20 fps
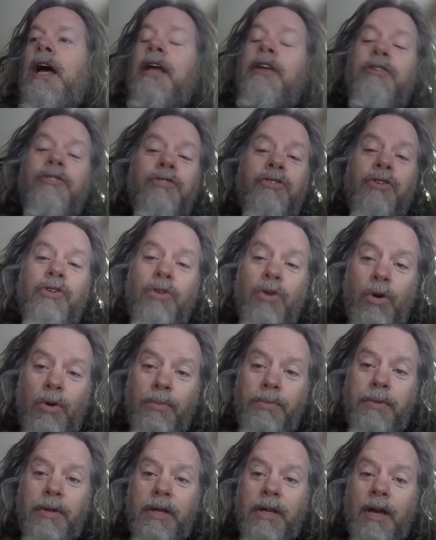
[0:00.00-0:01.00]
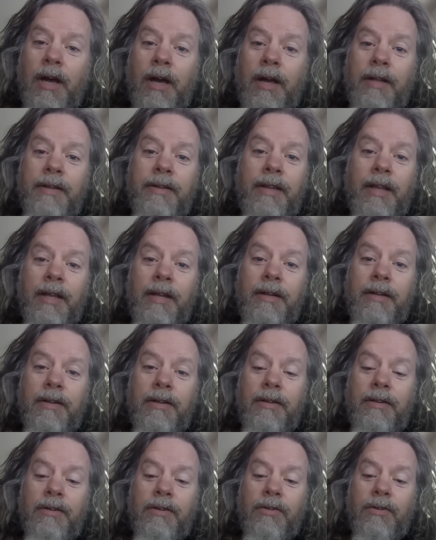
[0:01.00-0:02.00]
sure hope to God that
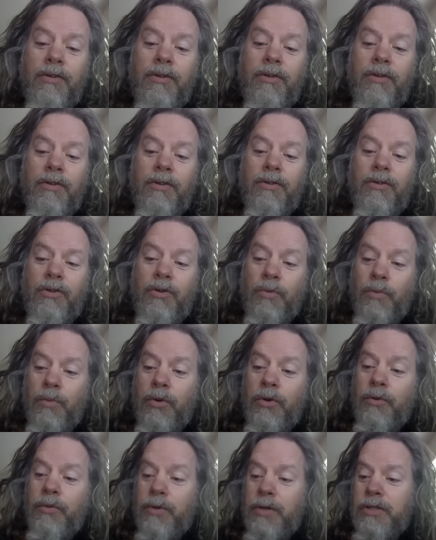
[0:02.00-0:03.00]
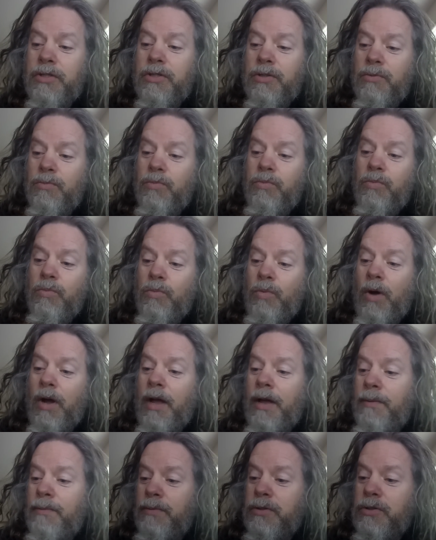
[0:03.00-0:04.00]
the real reason
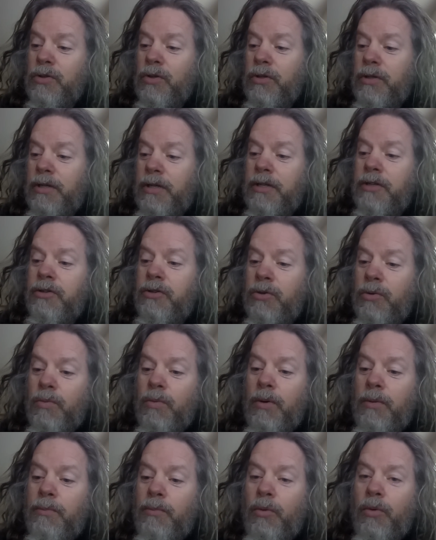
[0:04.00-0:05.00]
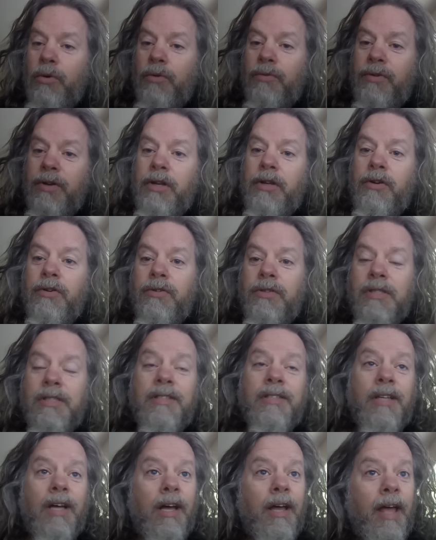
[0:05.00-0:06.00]
why I was only going to do one more video
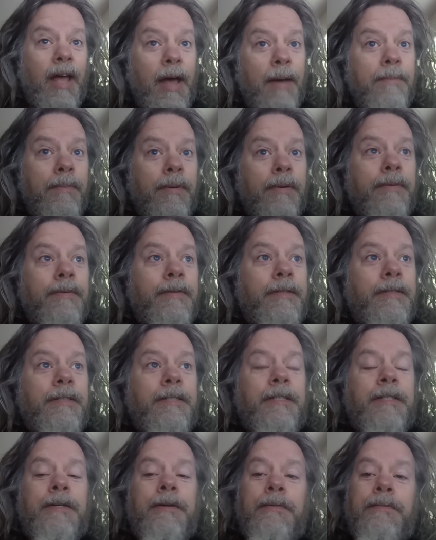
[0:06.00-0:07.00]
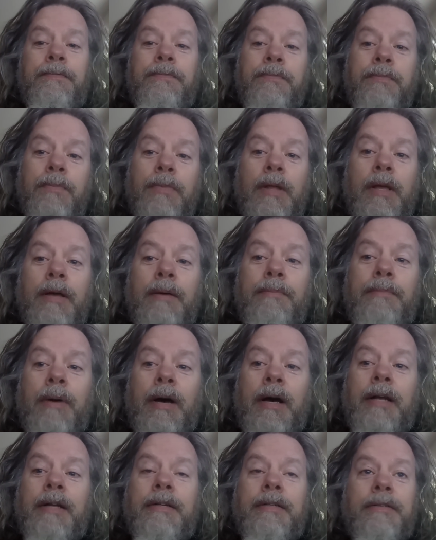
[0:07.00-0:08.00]
does not happen.
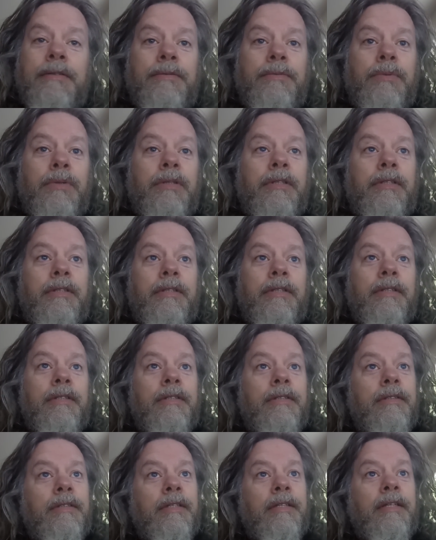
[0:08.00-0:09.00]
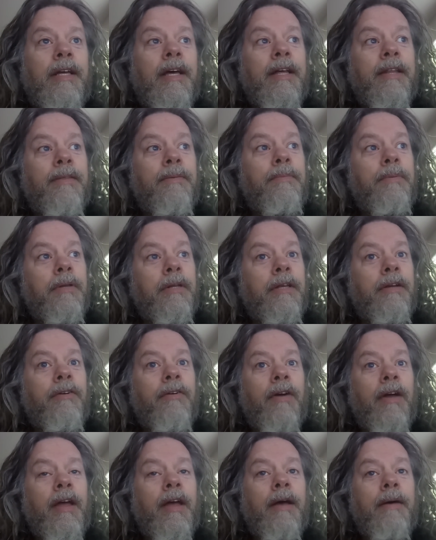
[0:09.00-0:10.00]
But with the death of Billy
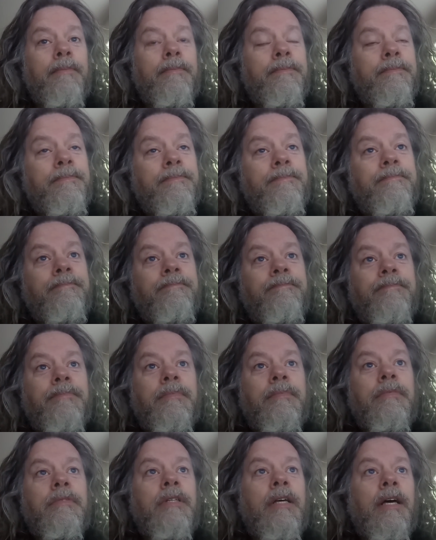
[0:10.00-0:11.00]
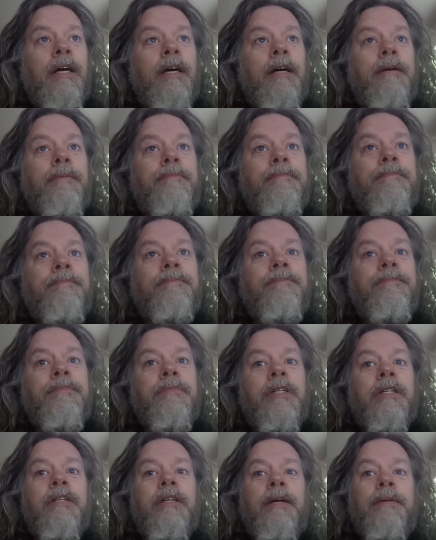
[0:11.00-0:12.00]
Graham,
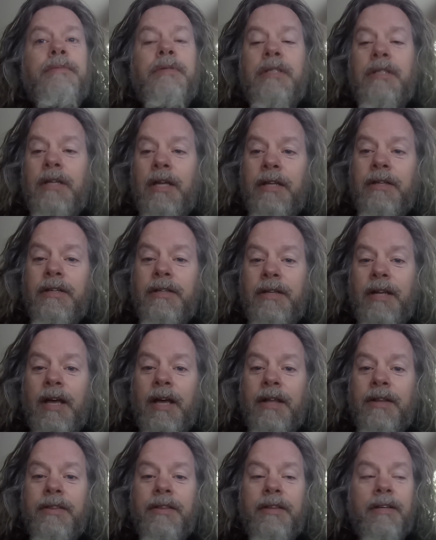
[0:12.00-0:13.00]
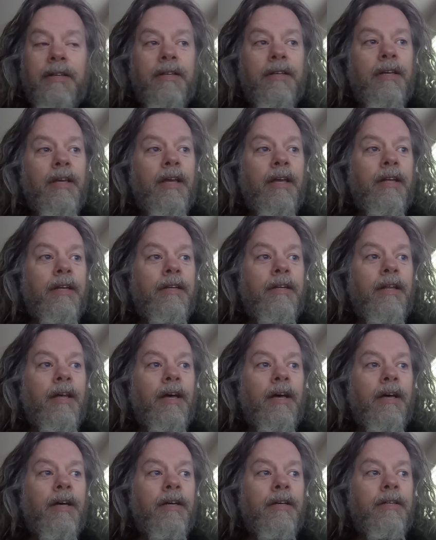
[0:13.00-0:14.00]
there comes another death, and
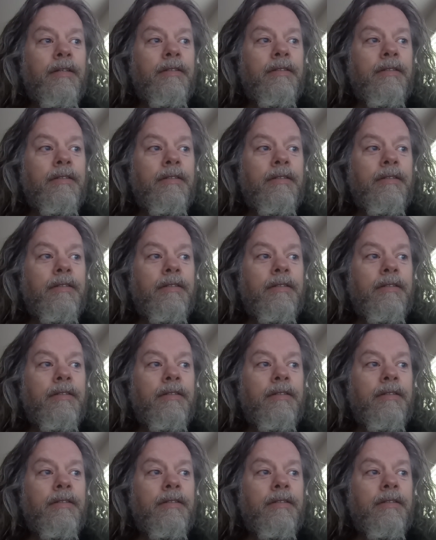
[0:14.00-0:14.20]
that